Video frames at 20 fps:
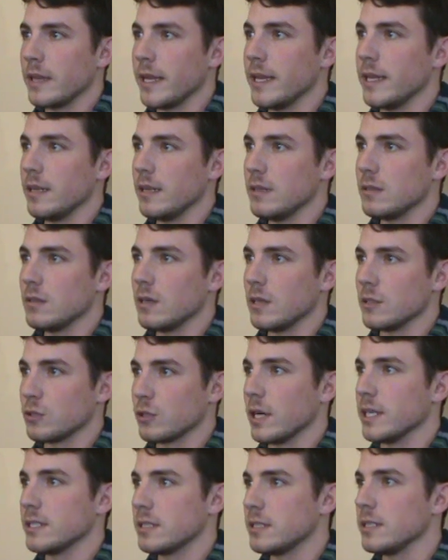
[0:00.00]
they
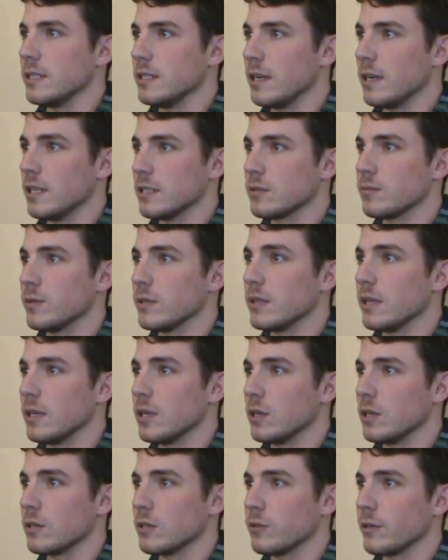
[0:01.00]
trusted us with
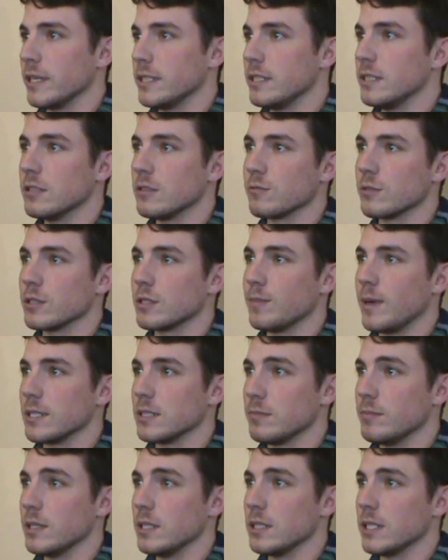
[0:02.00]
a great deal of
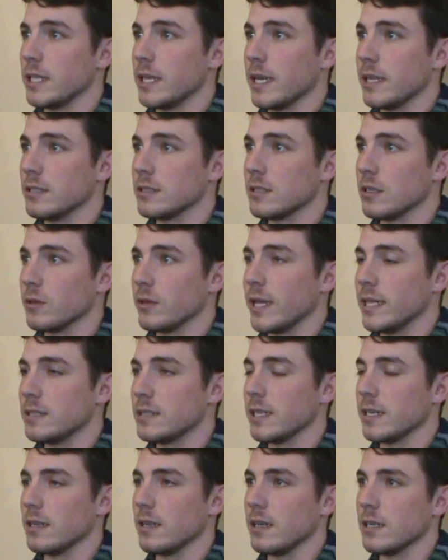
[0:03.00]
responsibility, and so they
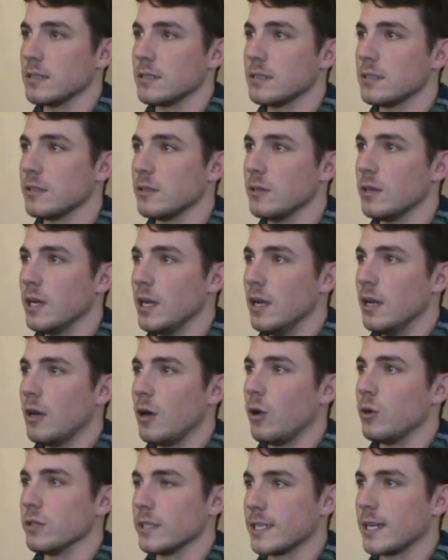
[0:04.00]
sent us to
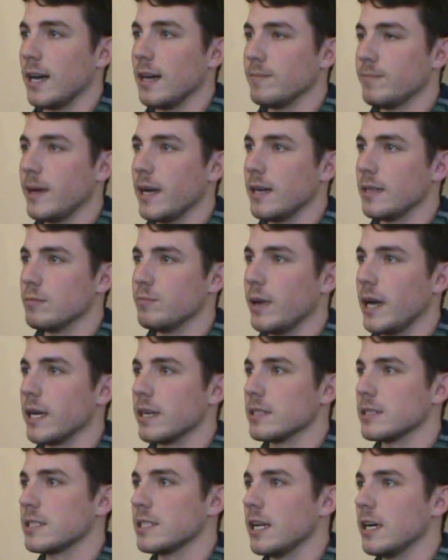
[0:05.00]
hold a compound by
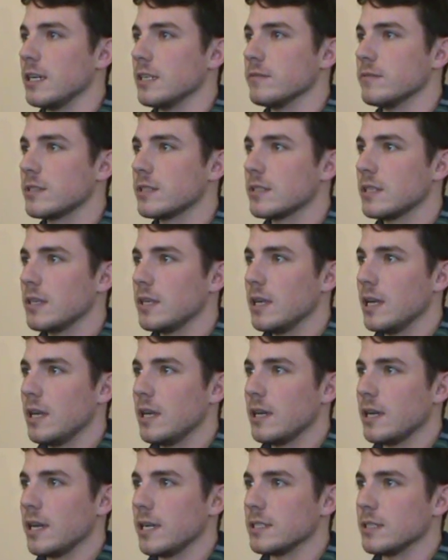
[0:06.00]
ourselves
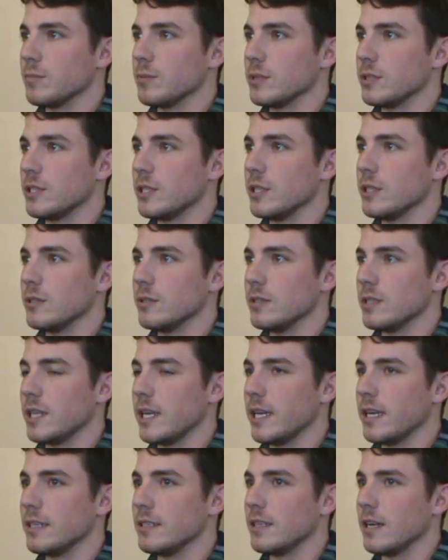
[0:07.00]
as a platoon.
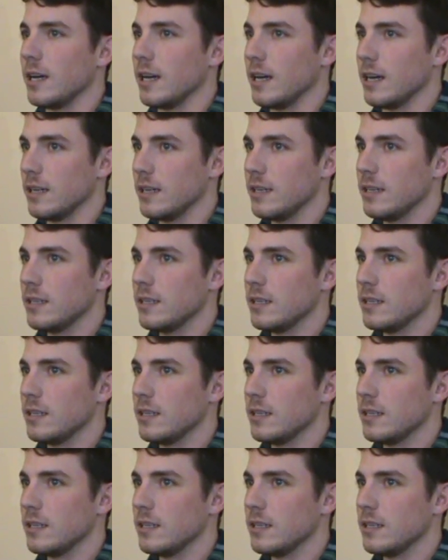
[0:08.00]
And uh,